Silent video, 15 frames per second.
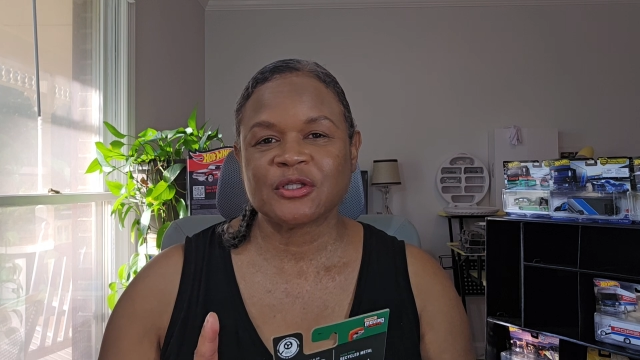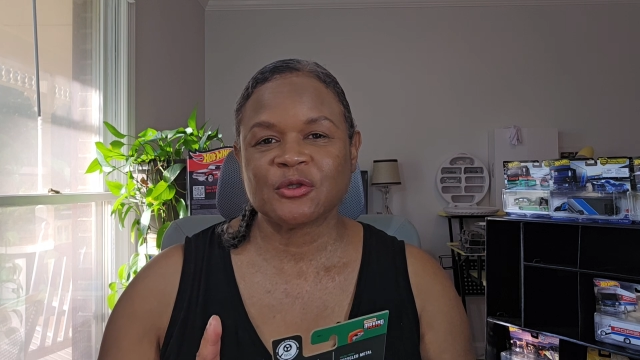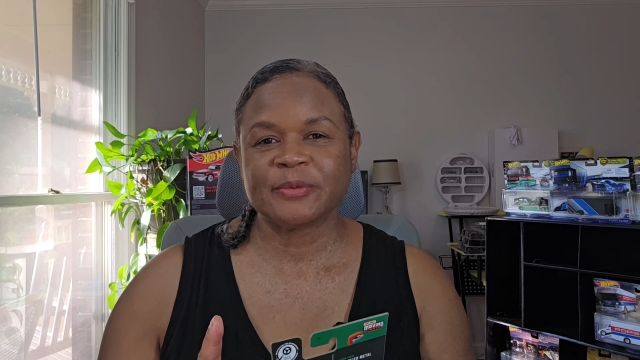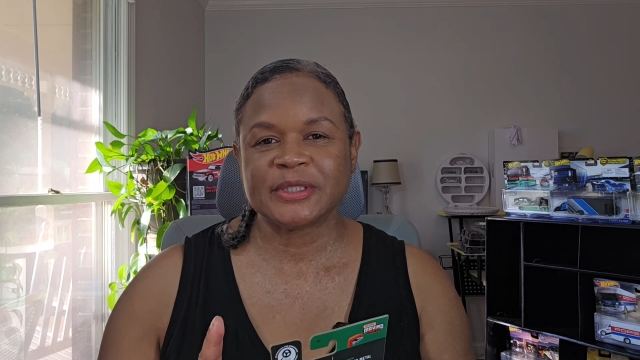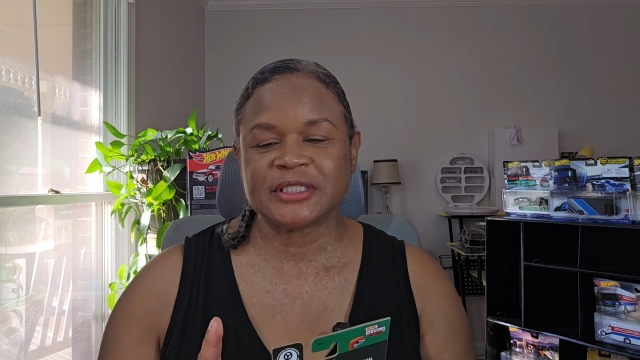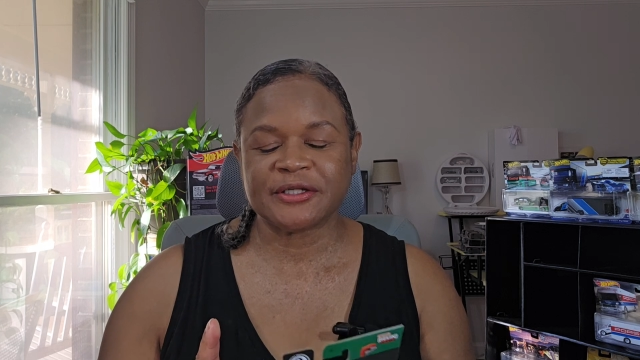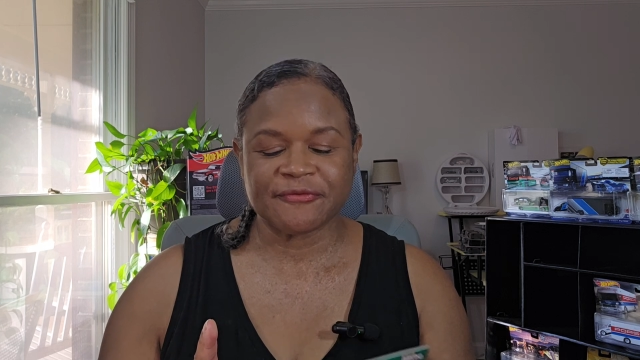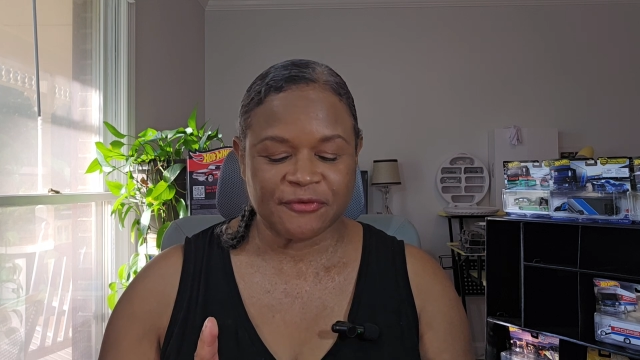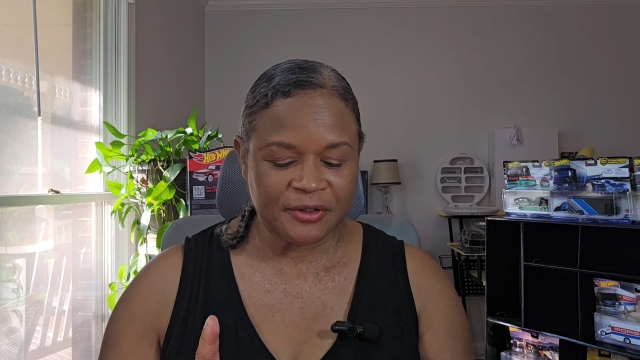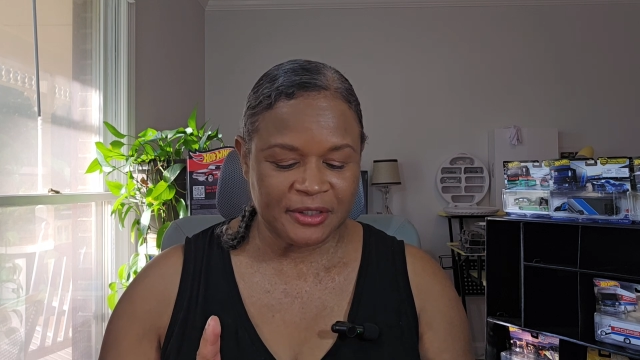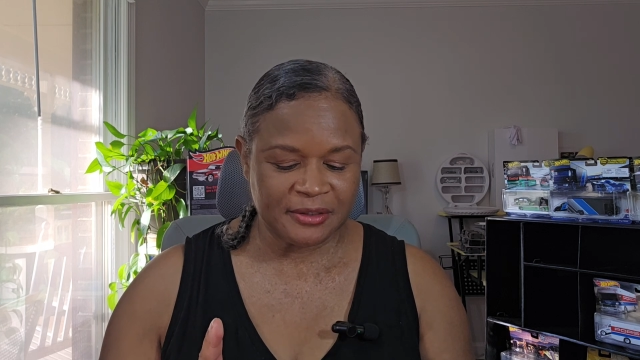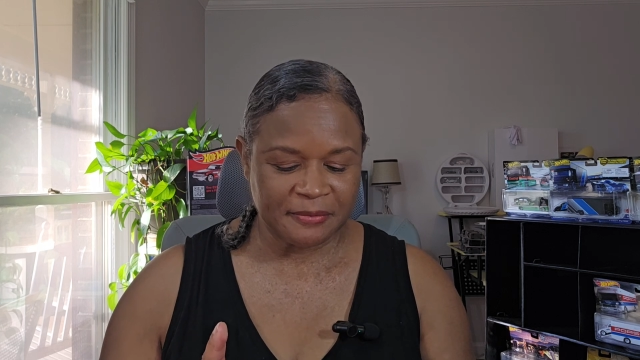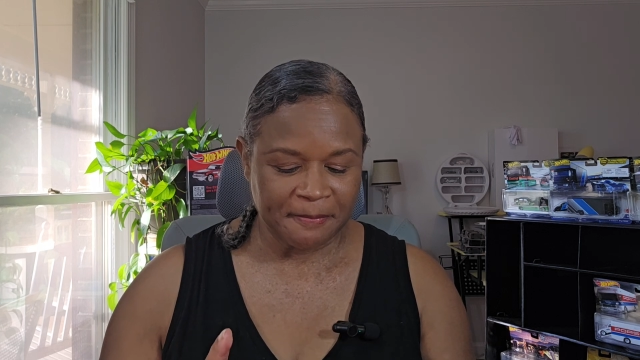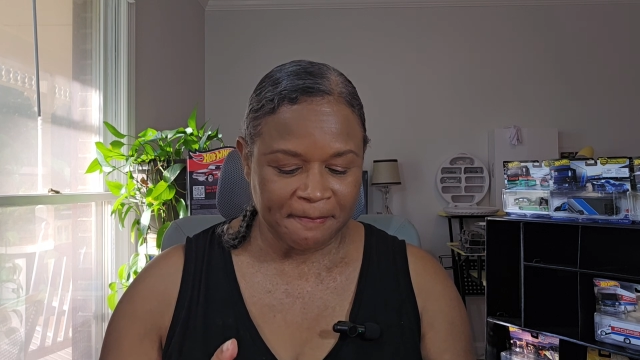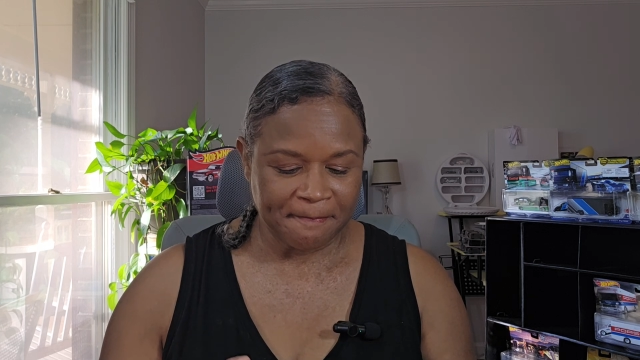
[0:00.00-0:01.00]
a little bit
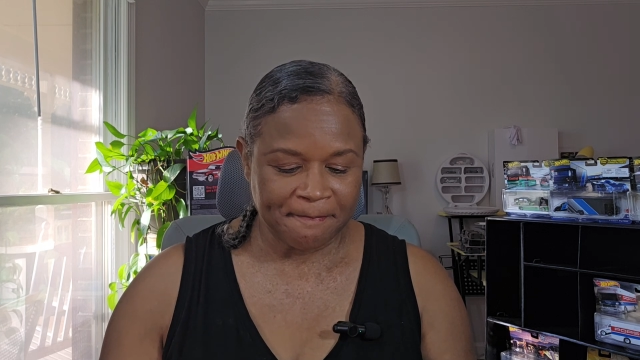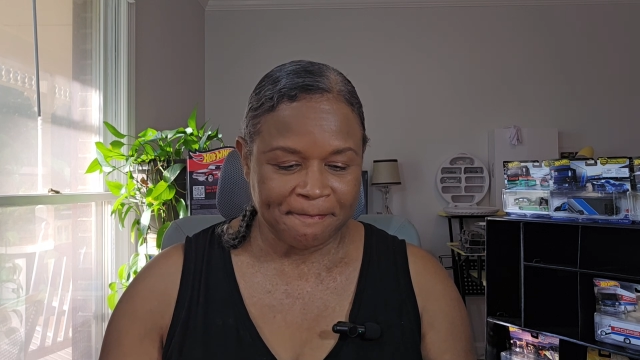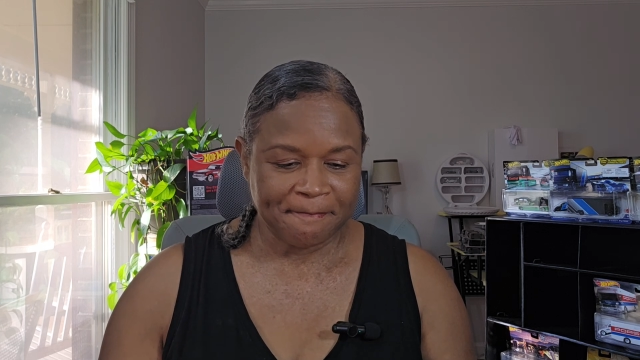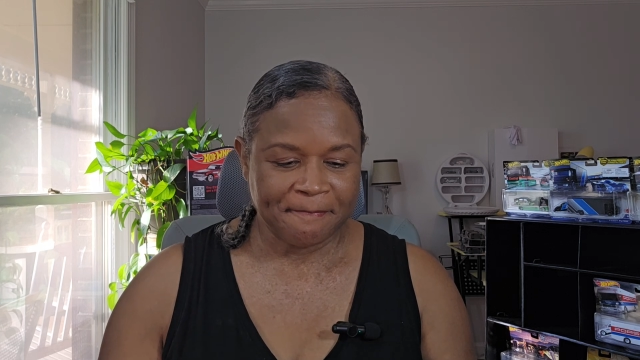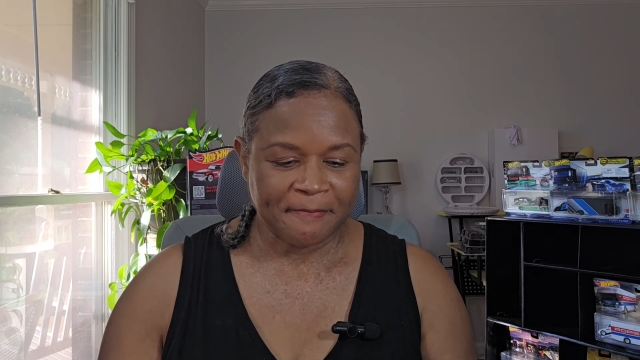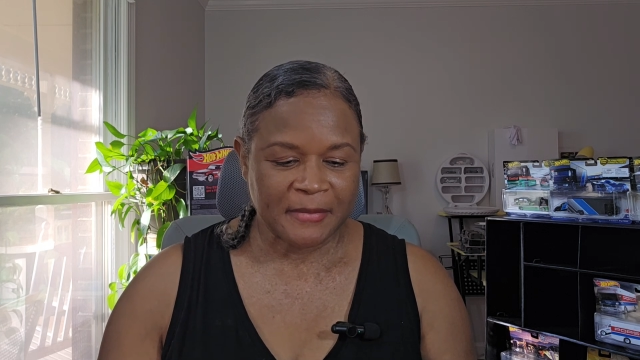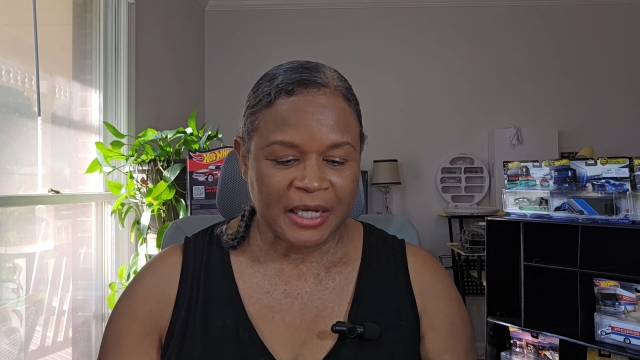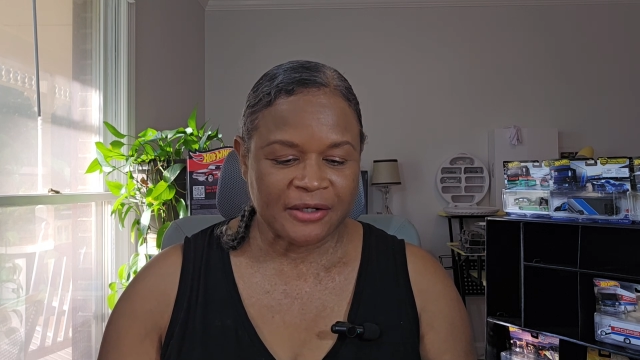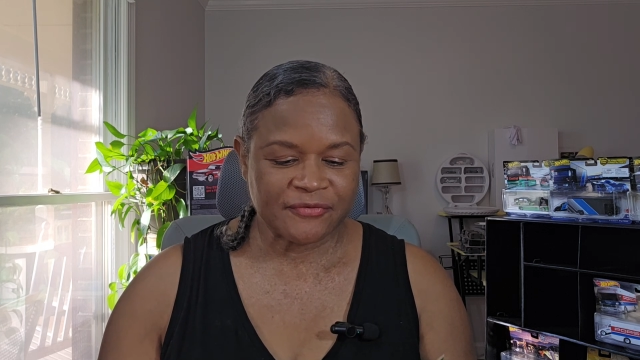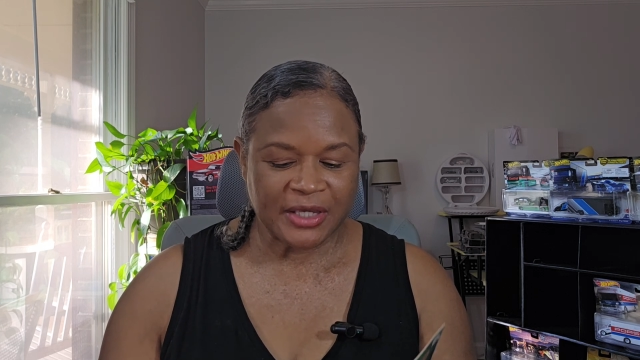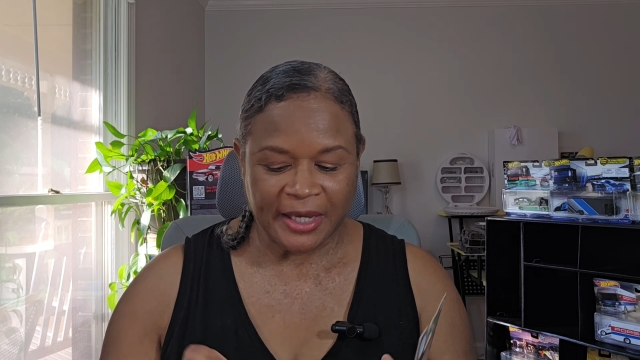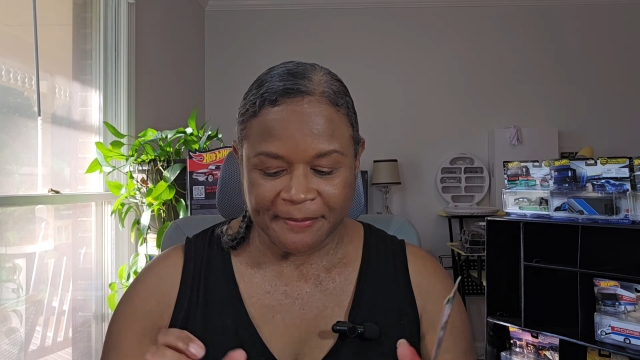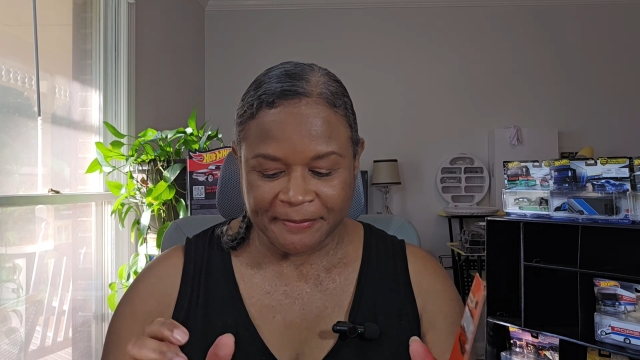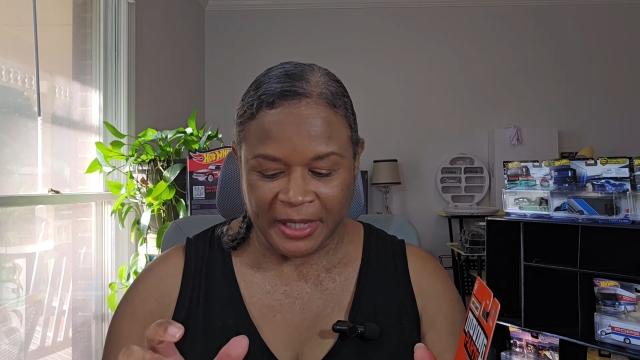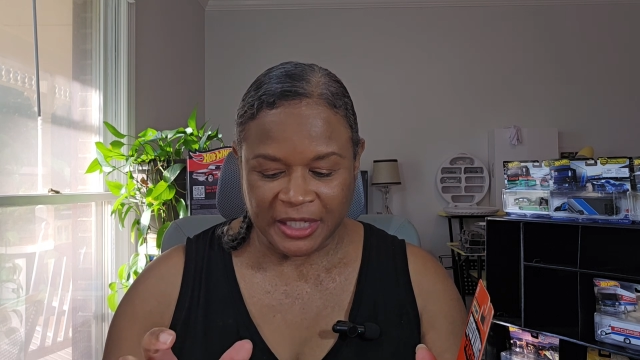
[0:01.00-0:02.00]
different. I've
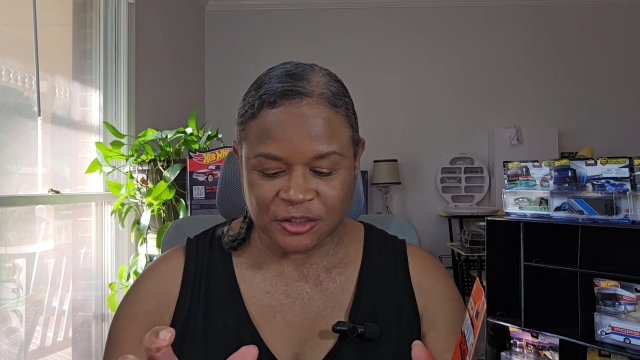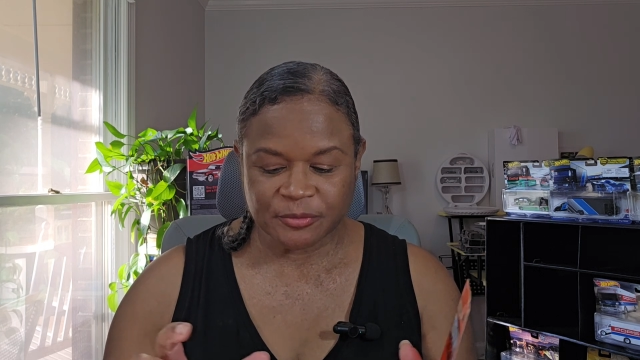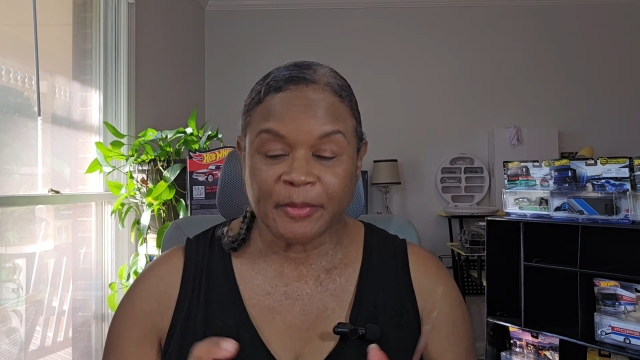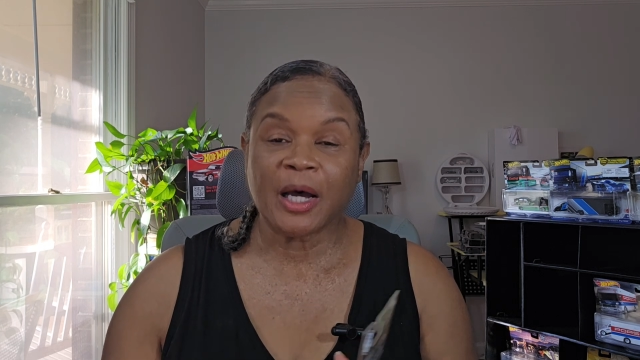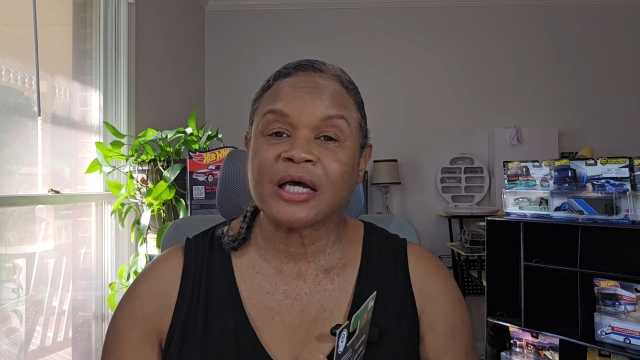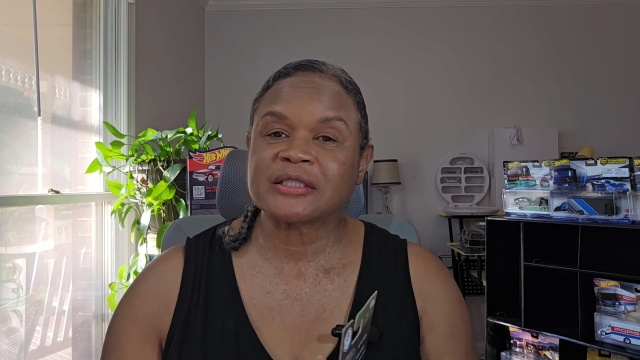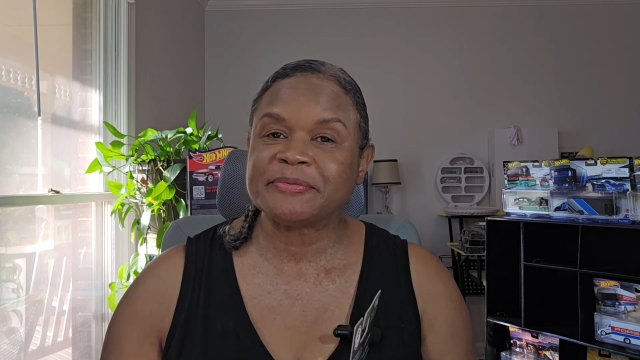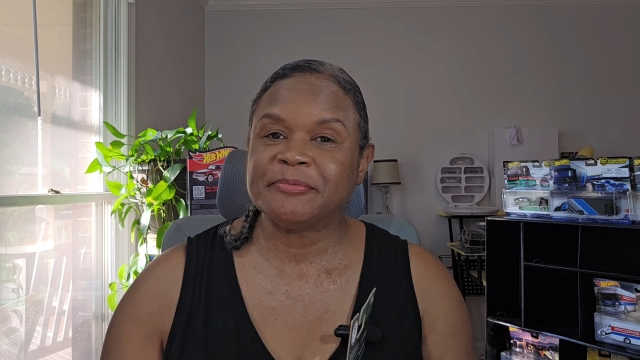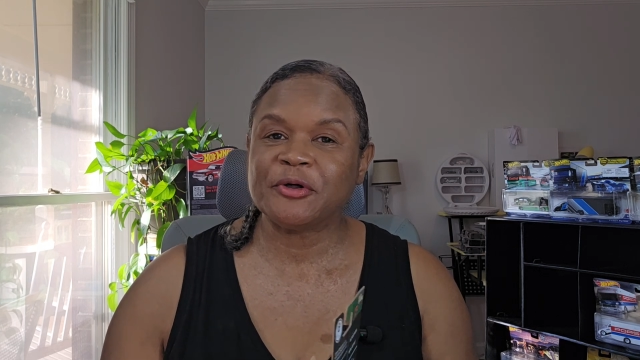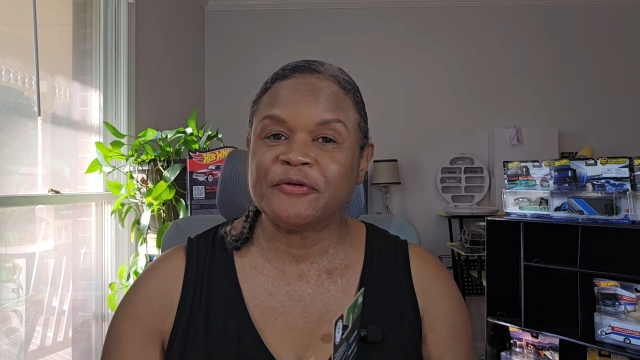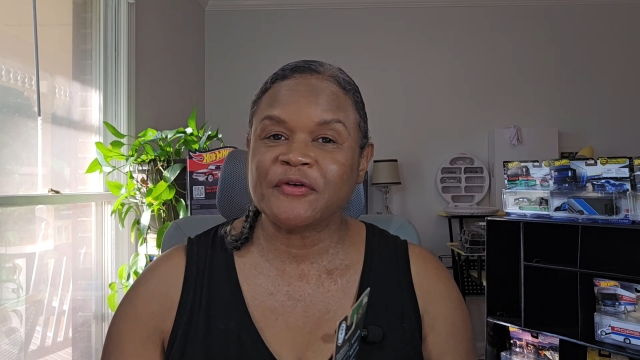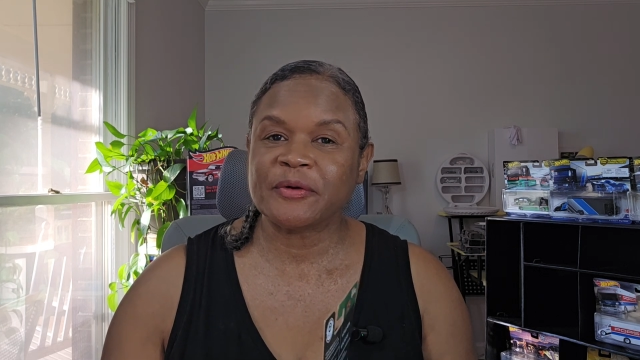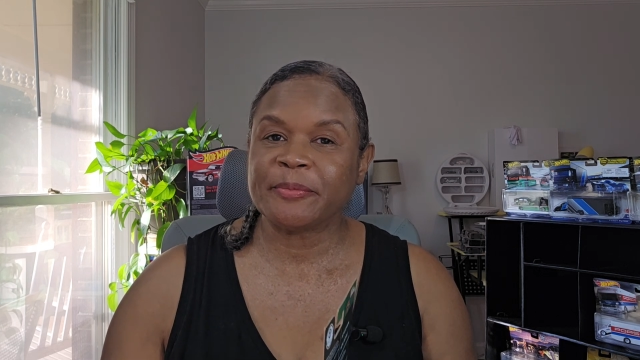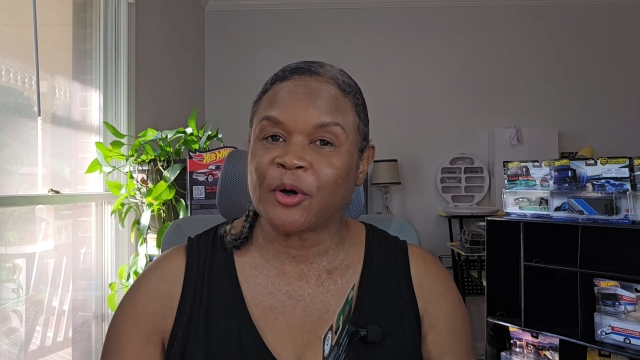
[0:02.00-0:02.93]
got Matchbox moving